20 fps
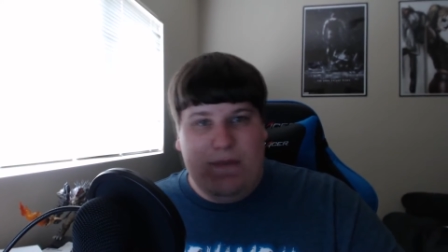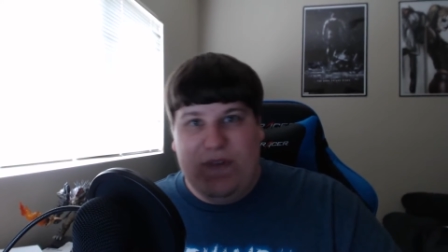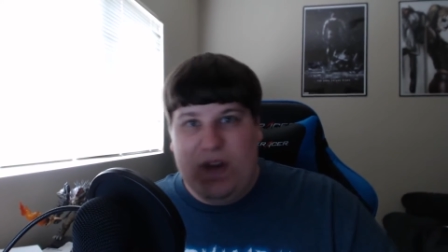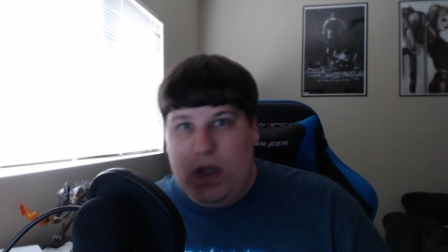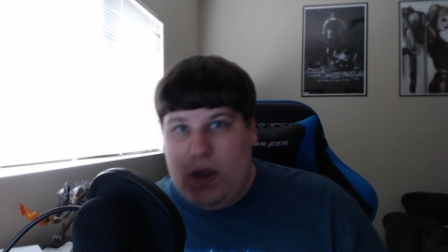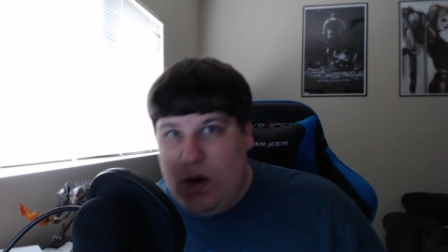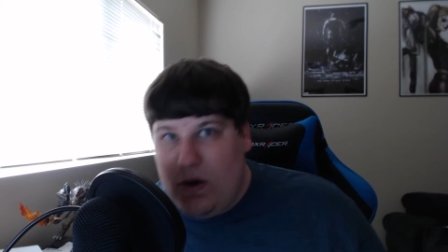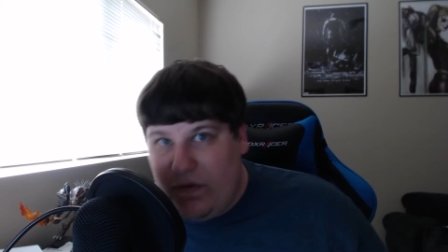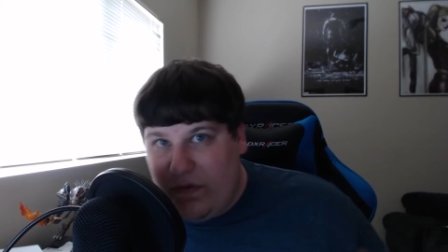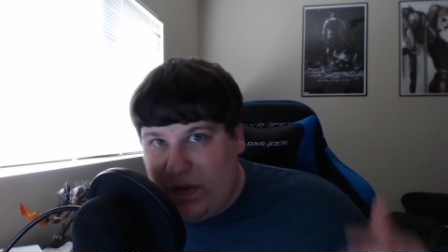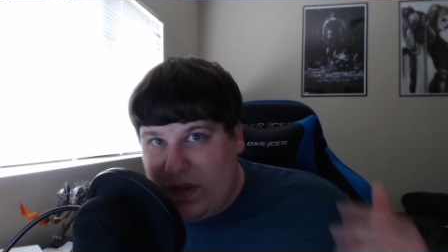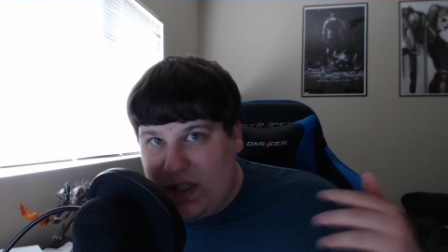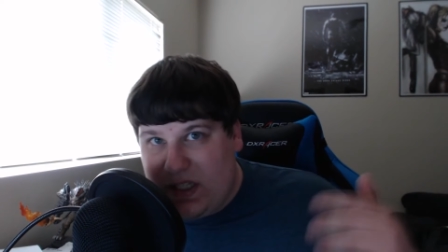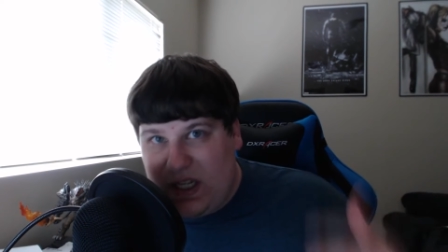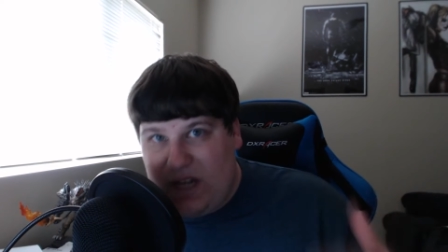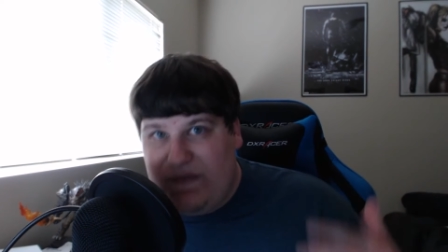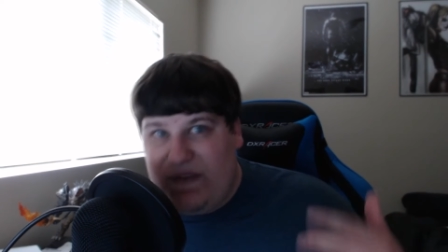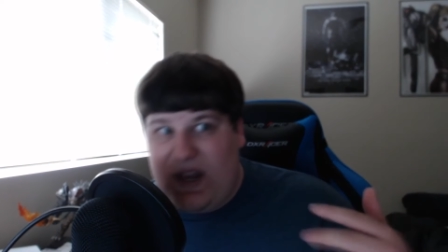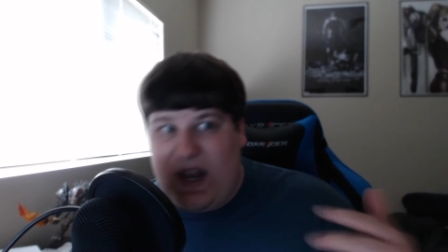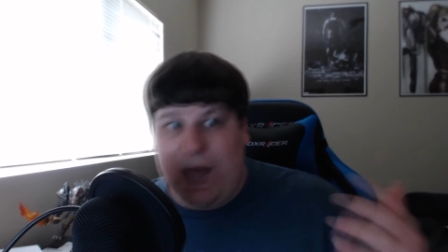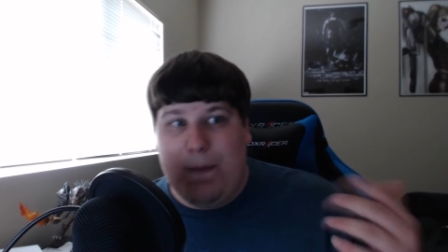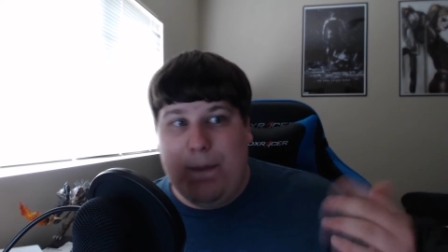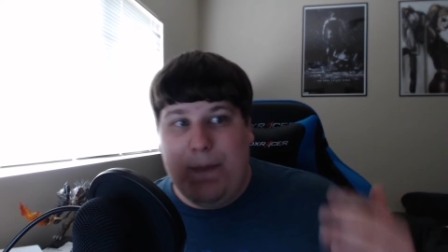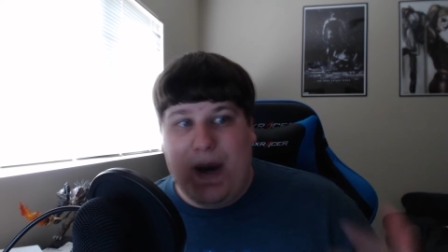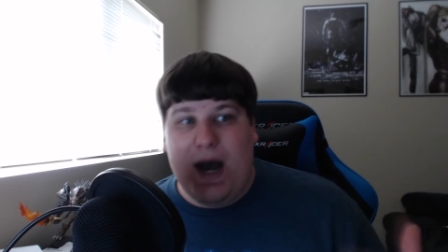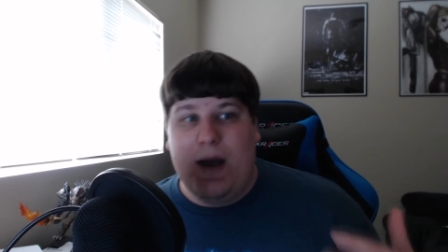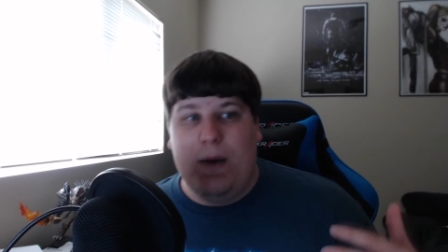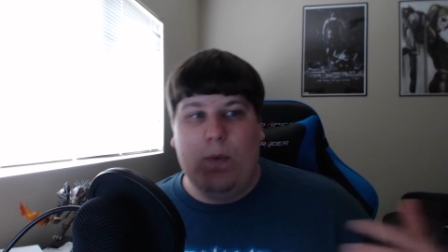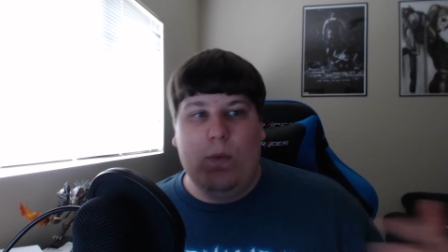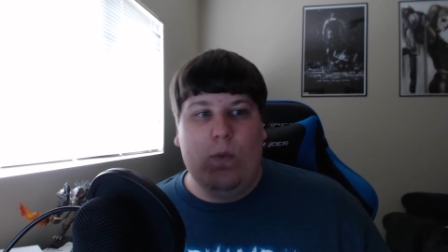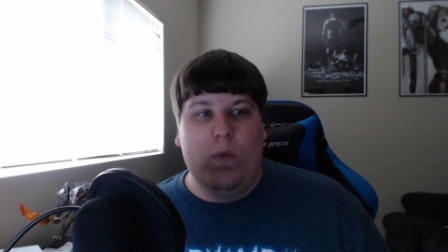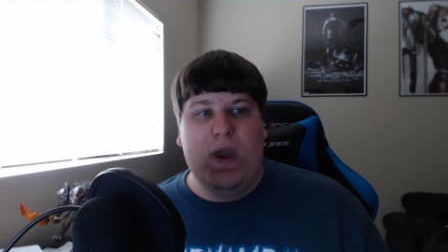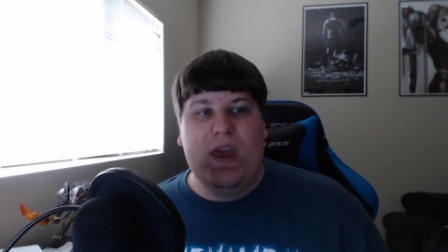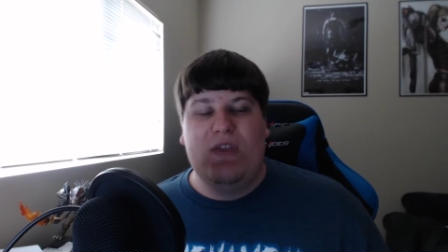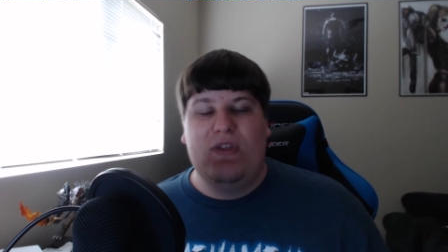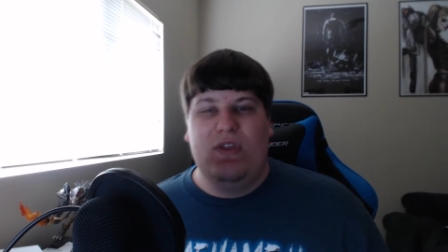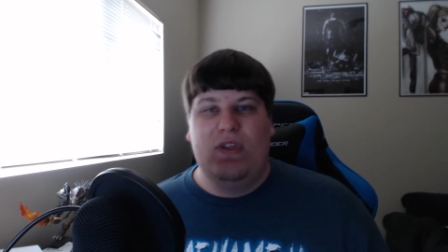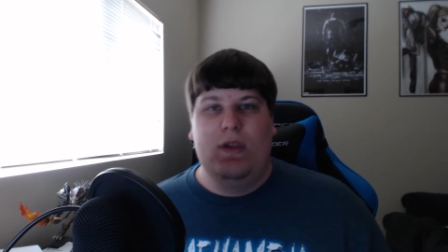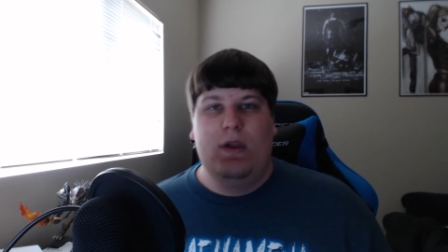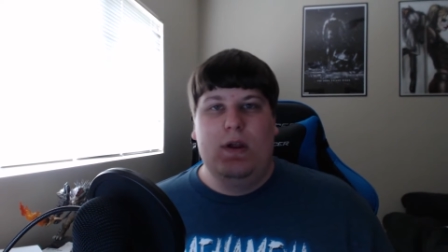video for the stuff that I bought
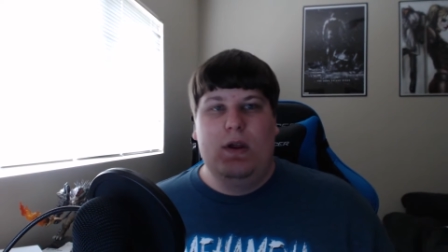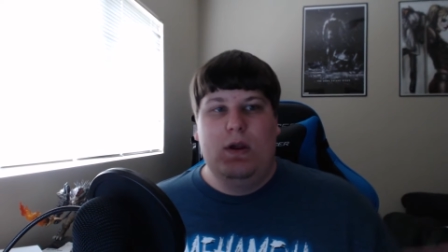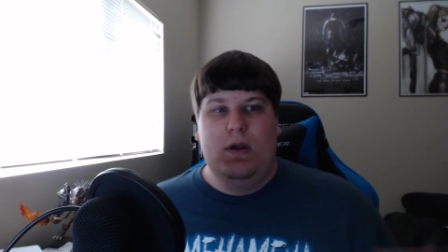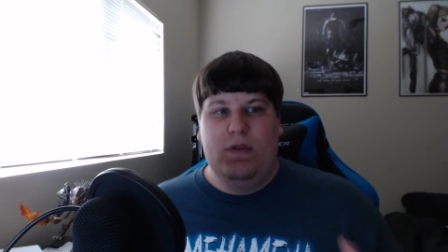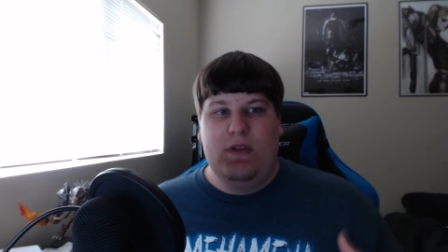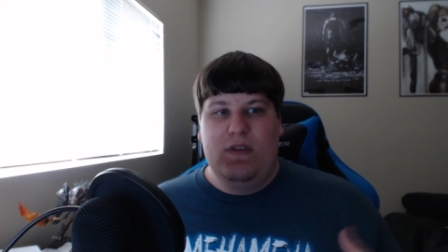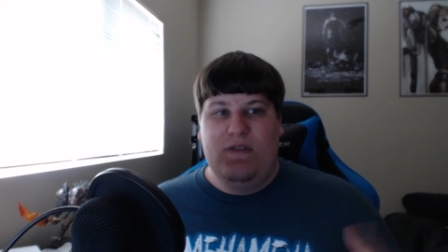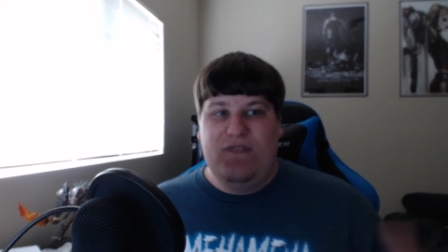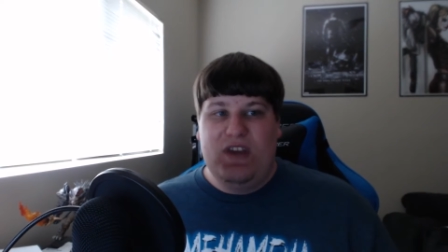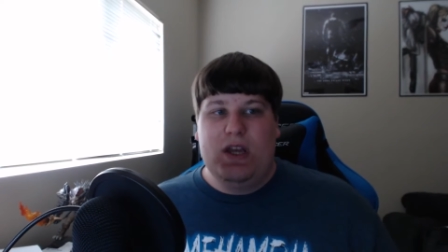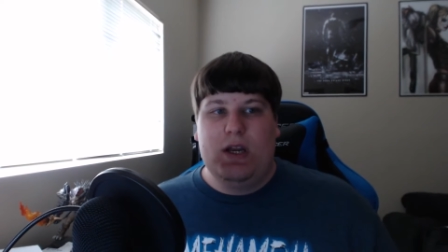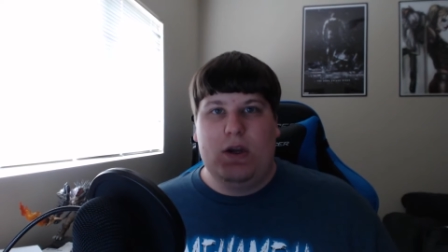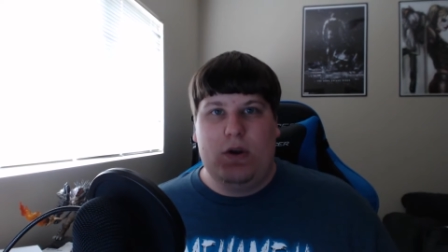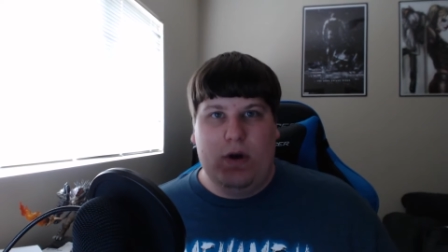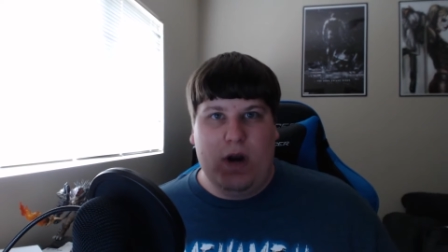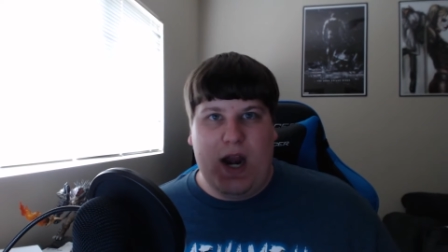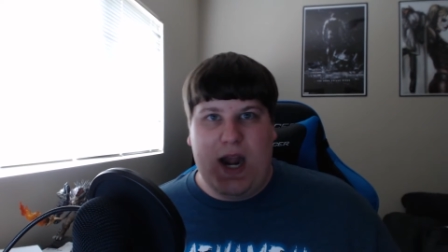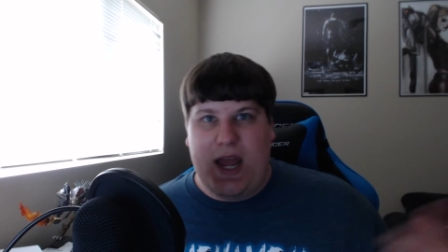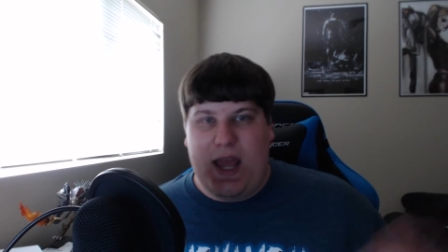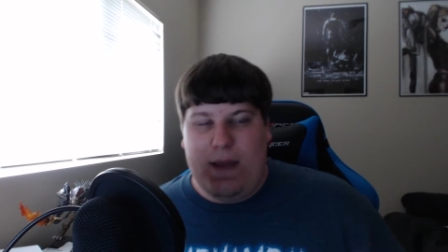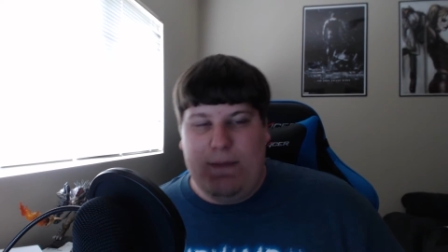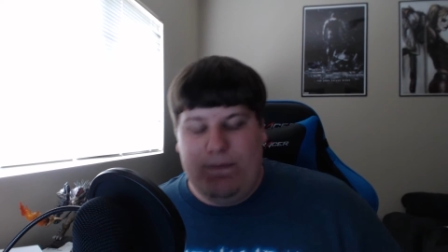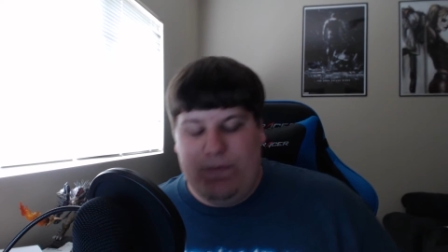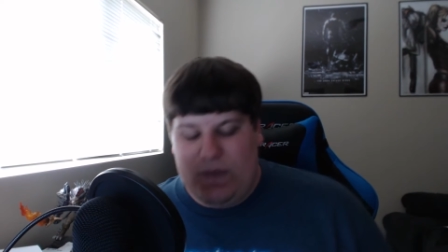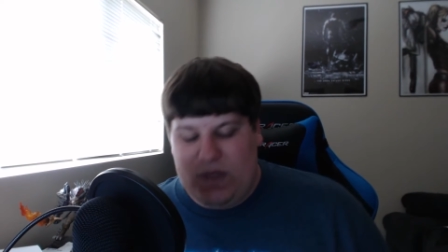with the Vita credit.